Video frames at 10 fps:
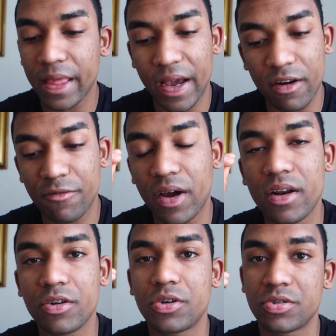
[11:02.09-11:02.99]
and find
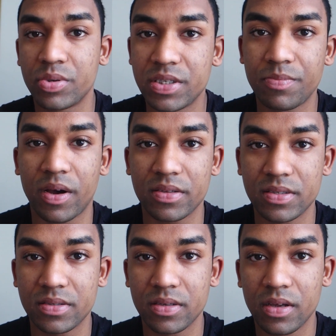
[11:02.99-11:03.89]
out your sweet
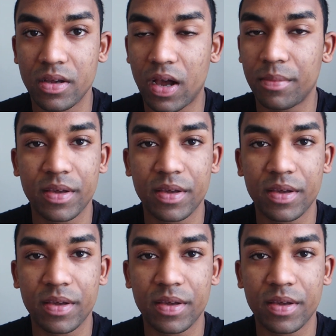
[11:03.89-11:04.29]
spots. I'm